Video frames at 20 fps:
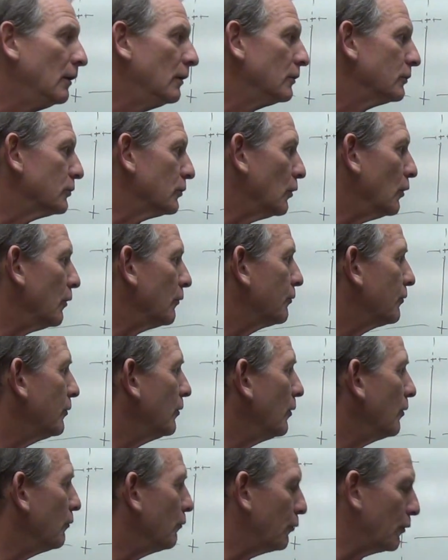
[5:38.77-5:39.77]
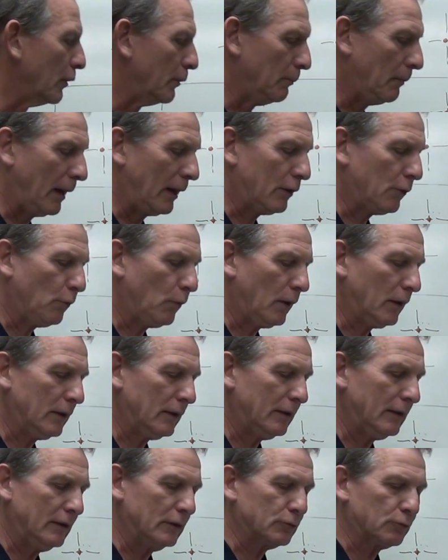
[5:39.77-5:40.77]
So if we make one
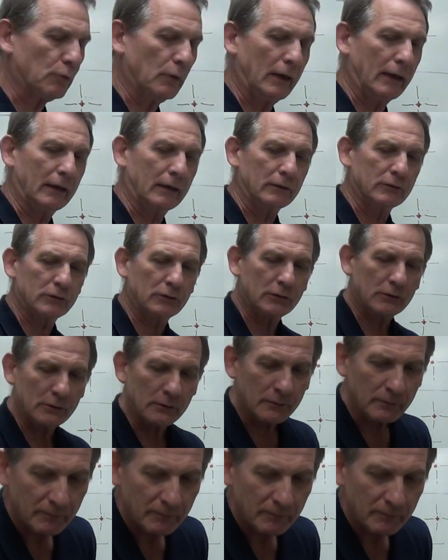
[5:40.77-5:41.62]
of these rings